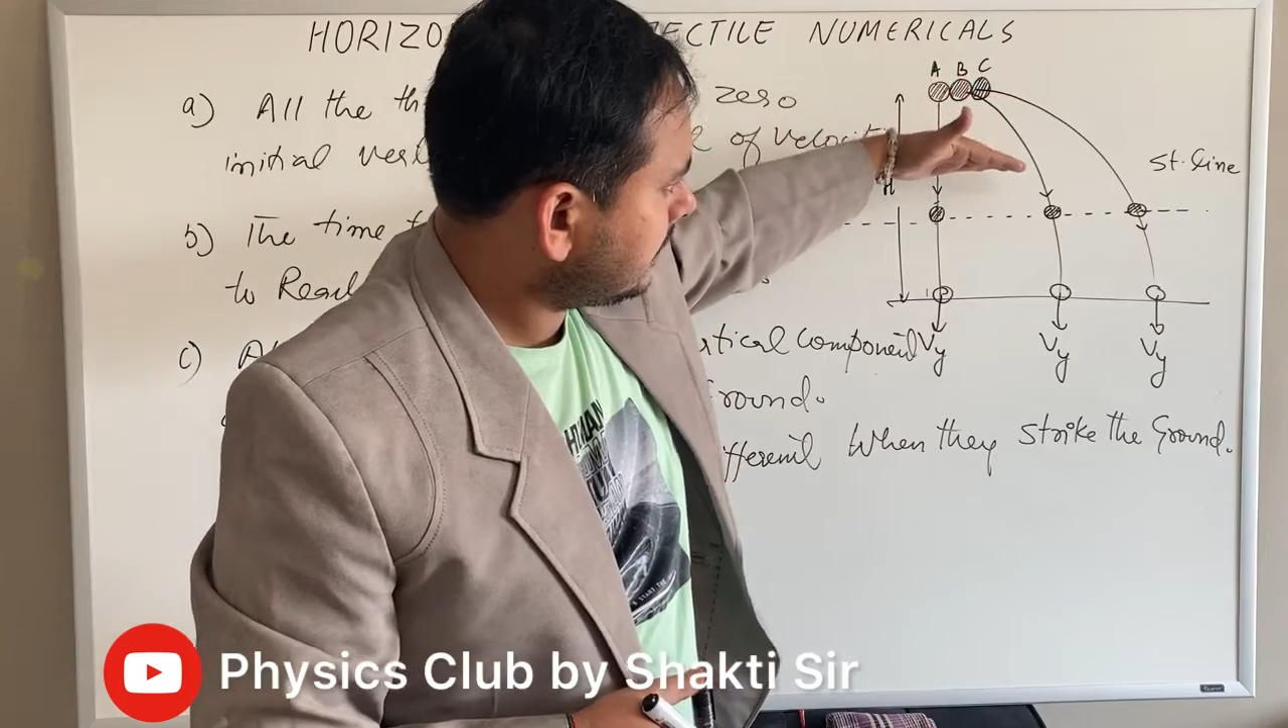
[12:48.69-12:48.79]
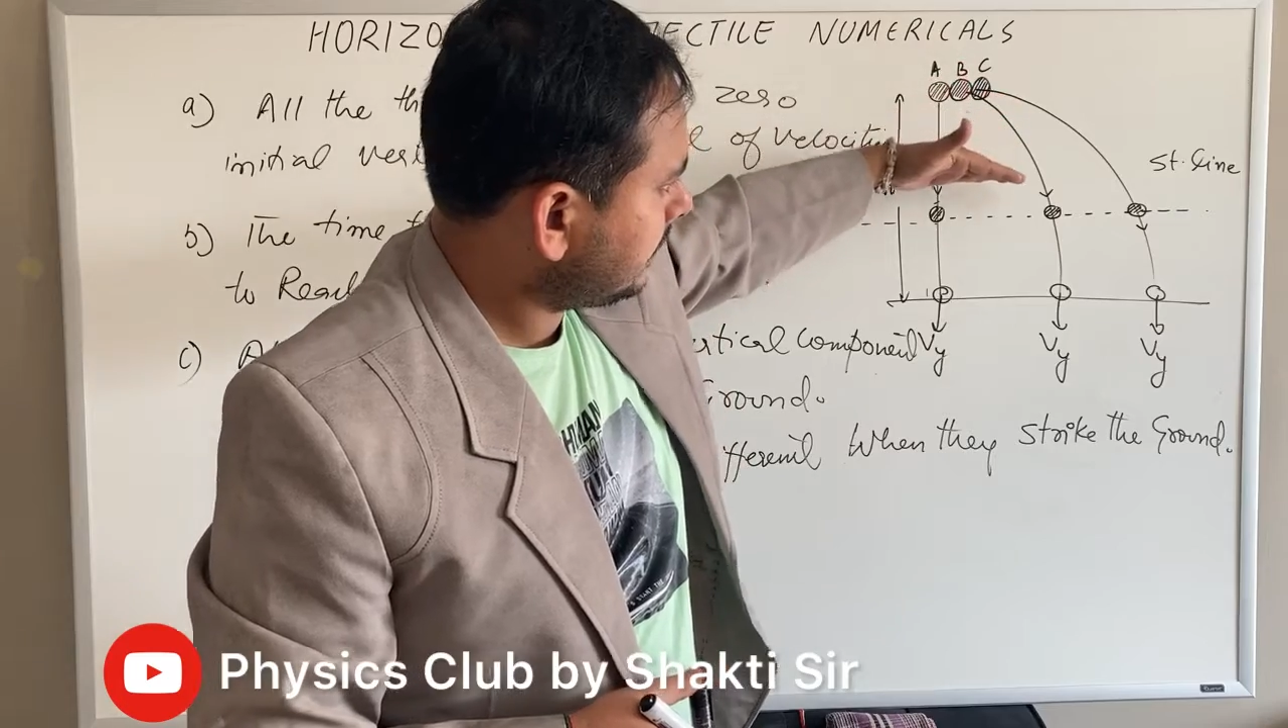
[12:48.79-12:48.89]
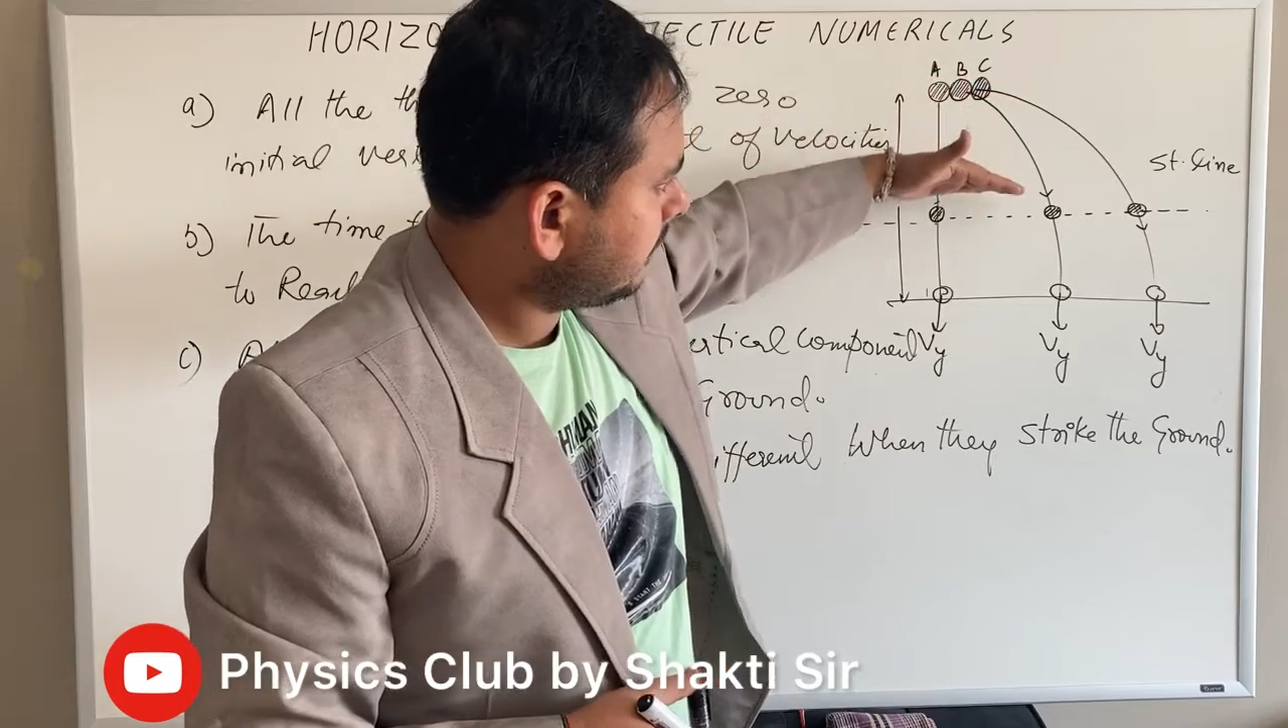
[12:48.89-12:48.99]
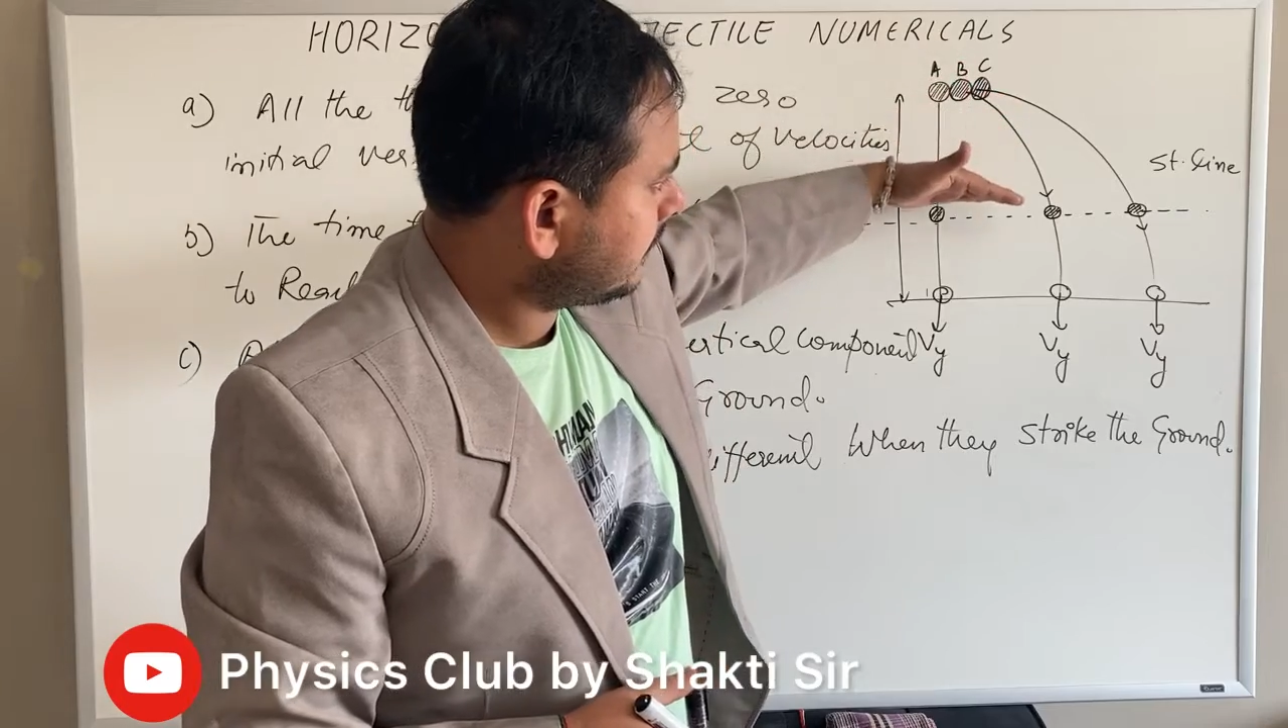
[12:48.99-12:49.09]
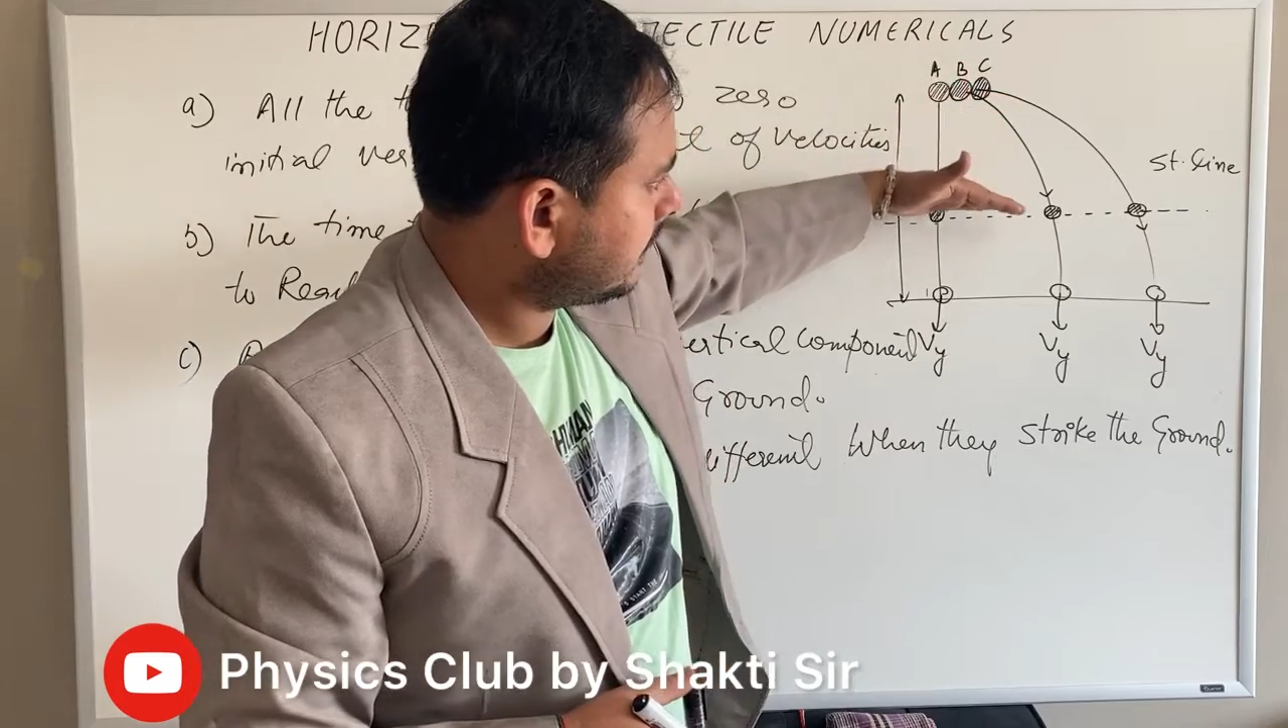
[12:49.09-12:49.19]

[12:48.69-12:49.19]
They will